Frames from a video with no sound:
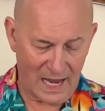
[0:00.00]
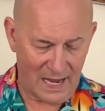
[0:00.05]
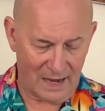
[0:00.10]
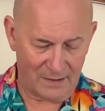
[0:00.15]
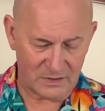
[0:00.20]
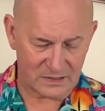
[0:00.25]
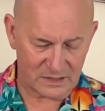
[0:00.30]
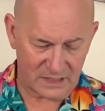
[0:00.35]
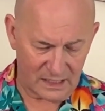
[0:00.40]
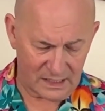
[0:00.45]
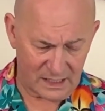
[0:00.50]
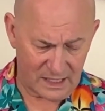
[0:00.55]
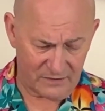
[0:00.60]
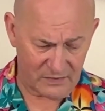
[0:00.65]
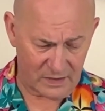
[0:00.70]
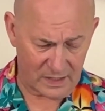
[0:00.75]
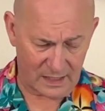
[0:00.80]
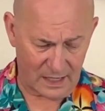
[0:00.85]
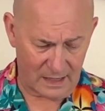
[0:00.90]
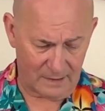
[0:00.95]
I'm just going to give
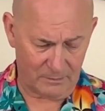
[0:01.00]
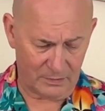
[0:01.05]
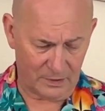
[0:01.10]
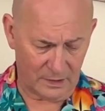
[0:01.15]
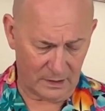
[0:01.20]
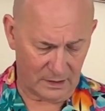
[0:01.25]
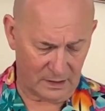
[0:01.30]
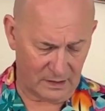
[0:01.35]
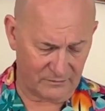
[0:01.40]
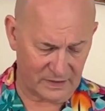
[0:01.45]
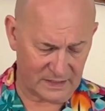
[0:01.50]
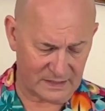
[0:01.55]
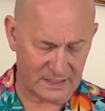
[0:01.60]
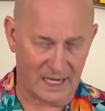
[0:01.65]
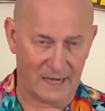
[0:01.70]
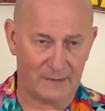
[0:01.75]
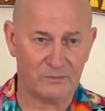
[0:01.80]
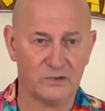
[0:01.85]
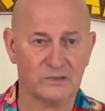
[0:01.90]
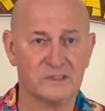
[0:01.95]
you a couple of
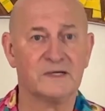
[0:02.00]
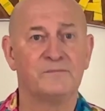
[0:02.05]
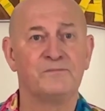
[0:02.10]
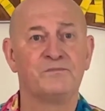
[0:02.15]
examples.